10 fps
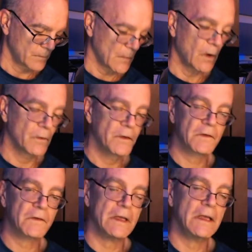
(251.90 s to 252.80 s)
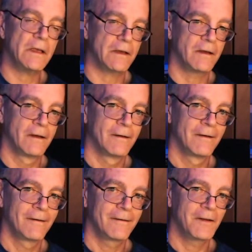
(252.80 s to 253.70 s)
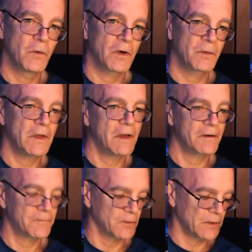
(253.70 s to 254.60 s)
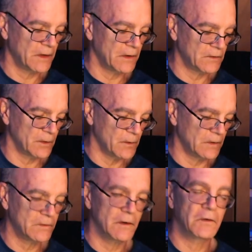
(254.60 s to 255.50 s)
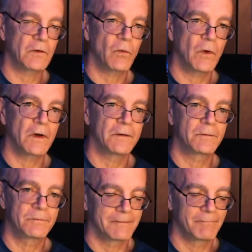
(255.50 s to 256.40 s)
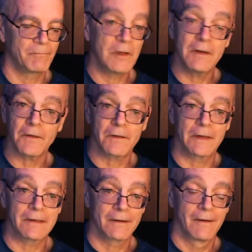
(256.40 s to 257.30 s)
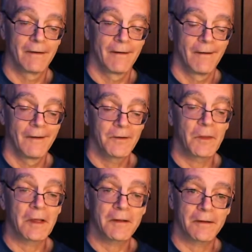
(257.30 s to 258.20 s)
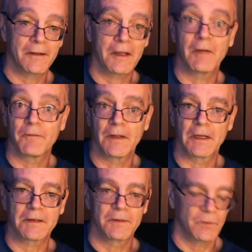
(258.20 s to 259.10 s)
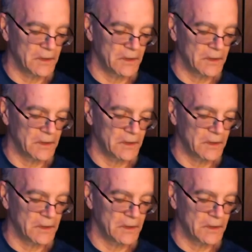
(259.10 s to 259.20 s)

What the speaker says: On this E, you want to be careful because some of these notes will be dissonant. So they conflict with